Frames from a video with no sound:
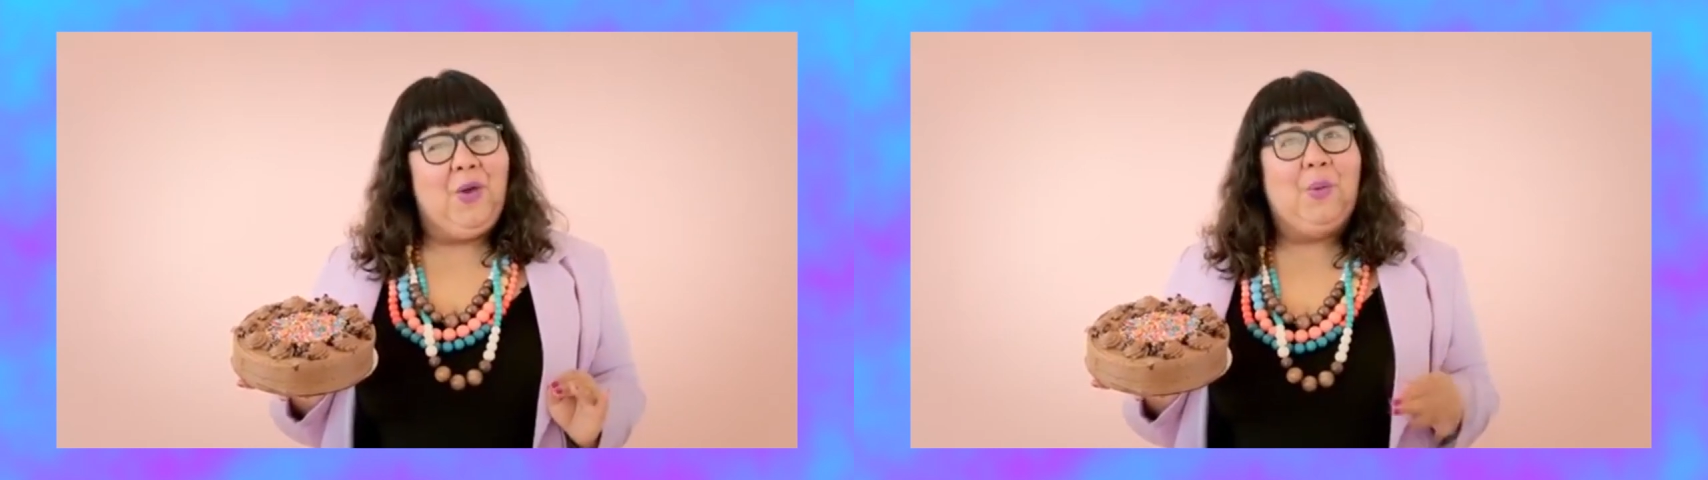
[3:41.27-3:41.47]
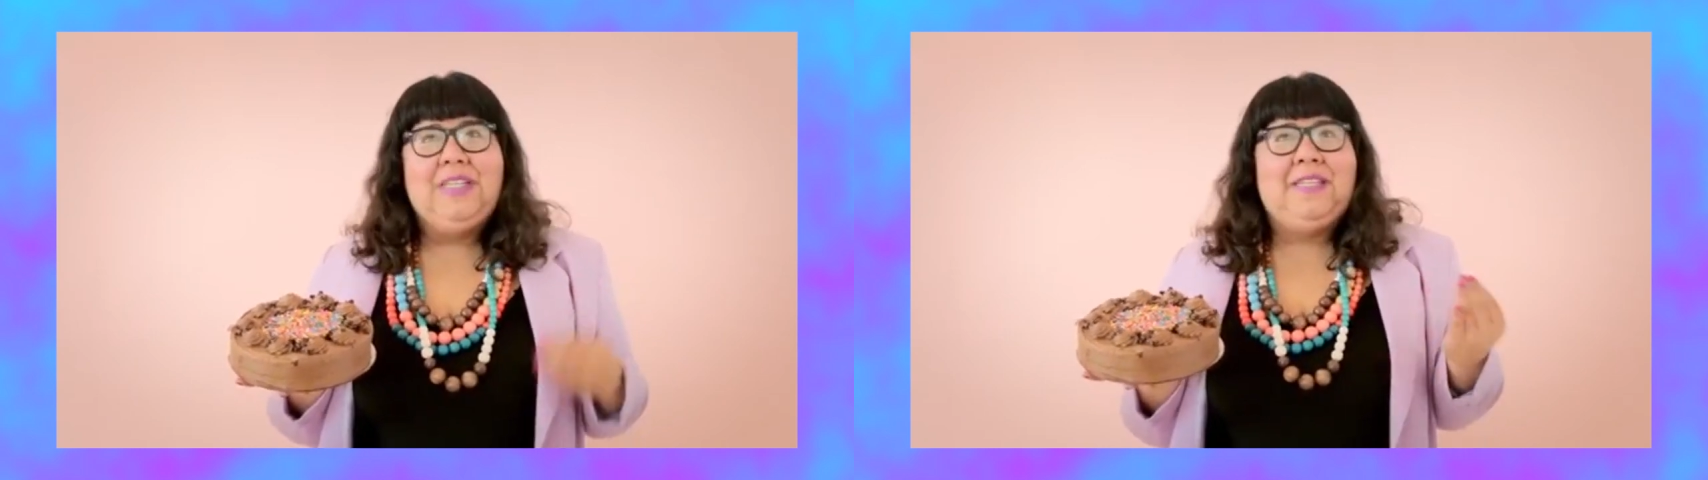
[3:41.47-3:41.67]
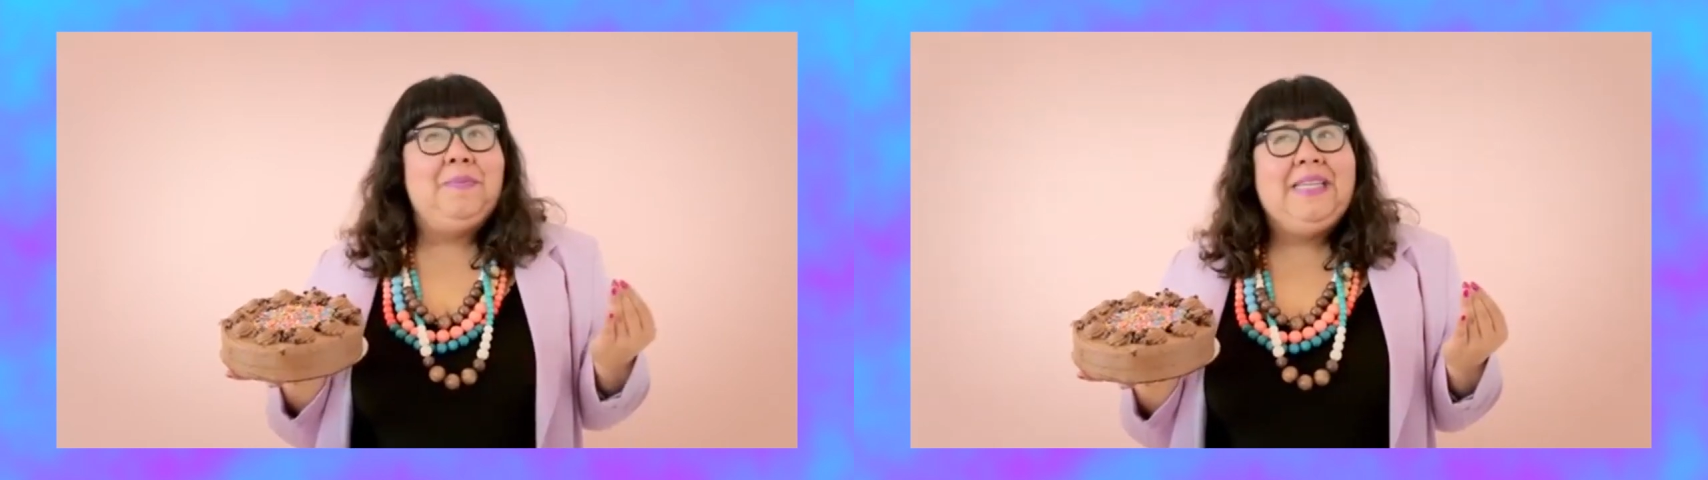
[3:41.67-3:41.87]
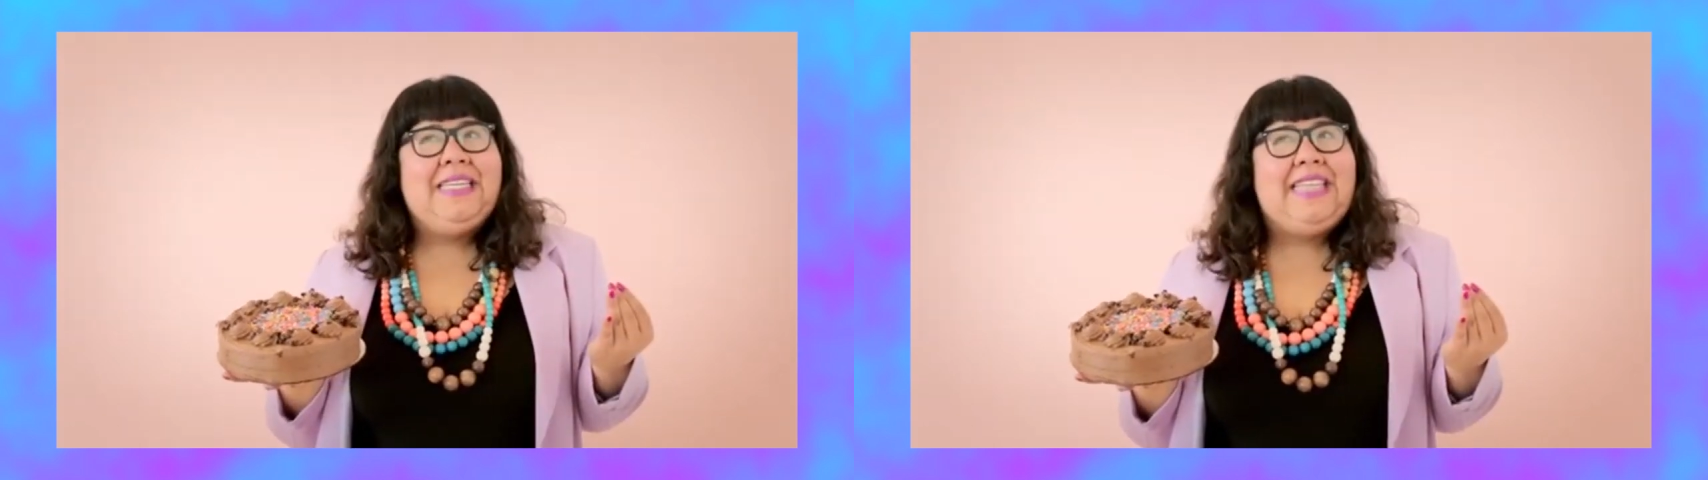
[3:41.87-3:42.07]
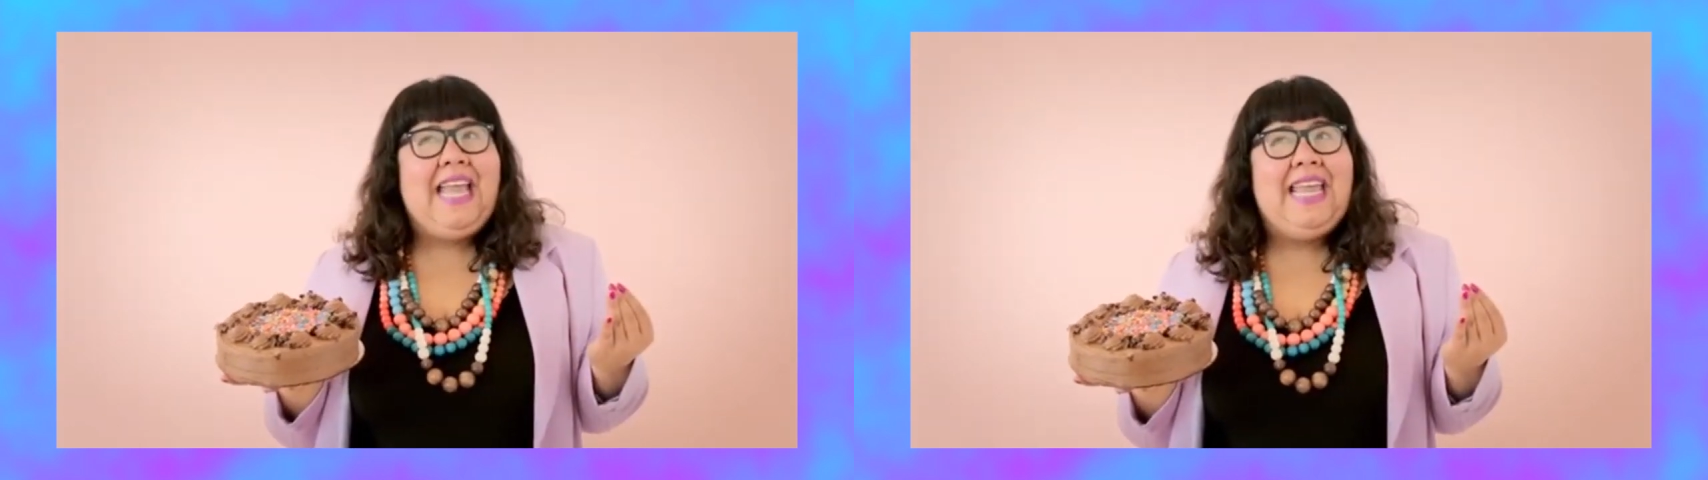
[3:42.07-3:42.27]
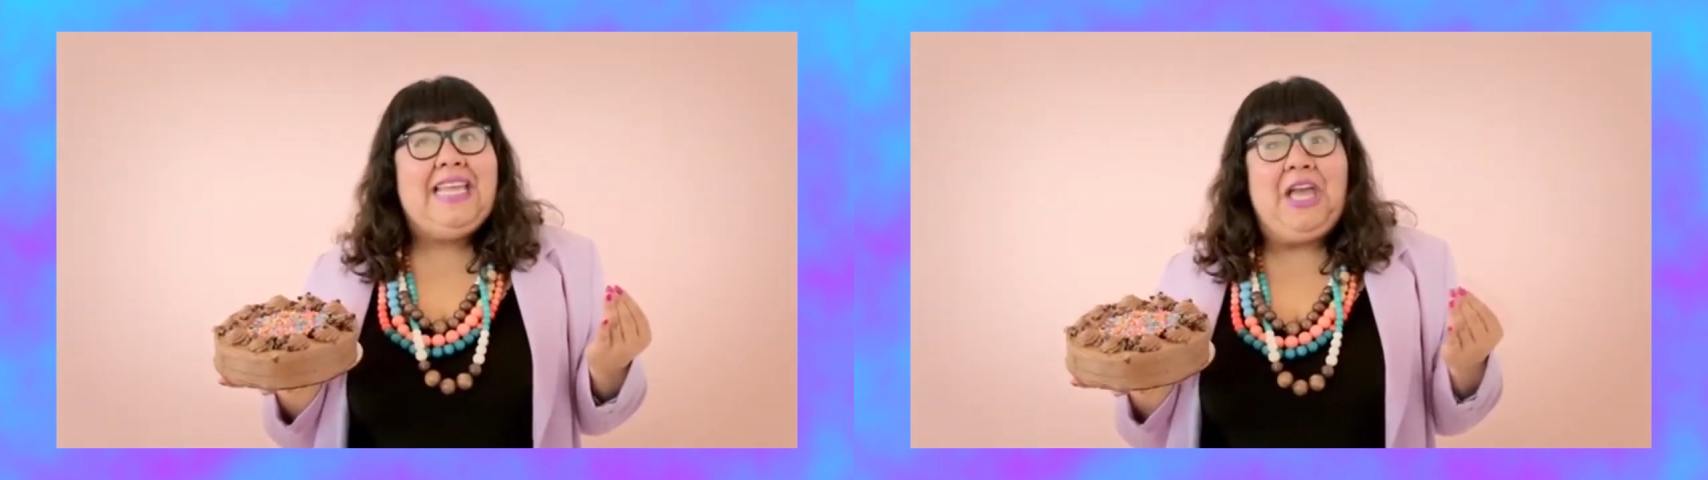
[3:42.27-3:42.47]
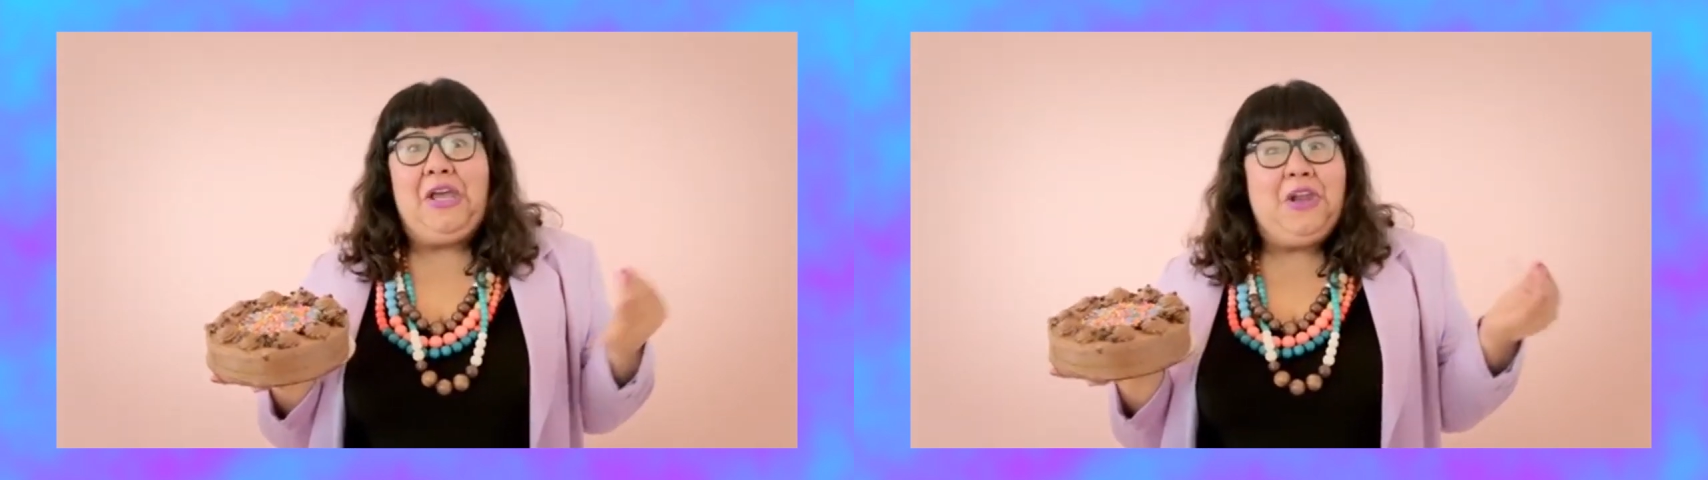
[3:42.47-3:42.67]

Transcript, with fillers: or simply saying